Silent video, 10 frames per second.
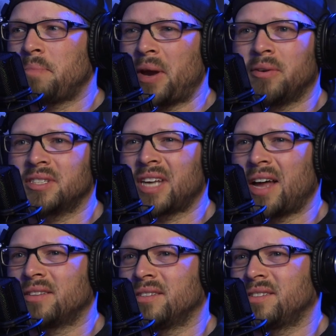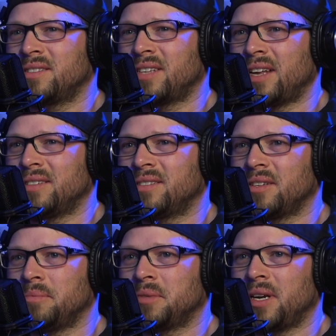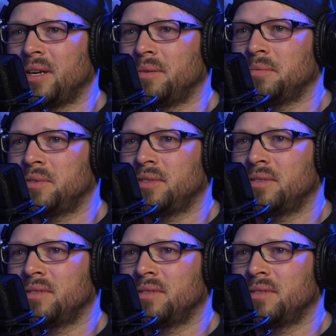like parents got the sense sometimes.